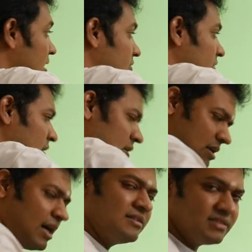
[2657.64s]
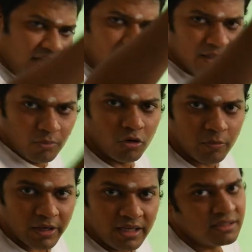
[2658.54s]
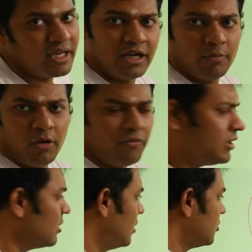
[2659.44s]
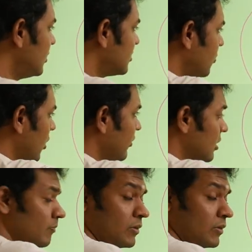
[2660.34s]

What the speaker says: When I sell at a more price, I get a profit. So that's a profit.